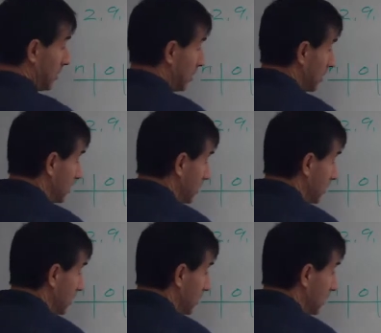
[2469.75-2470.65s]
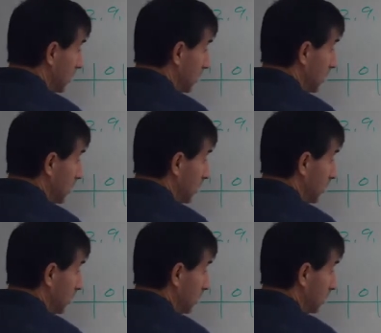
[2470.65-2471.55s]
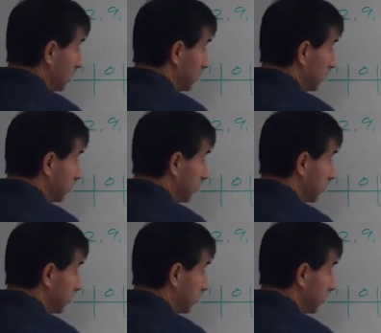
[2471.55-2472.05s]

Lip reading: (no one is talking)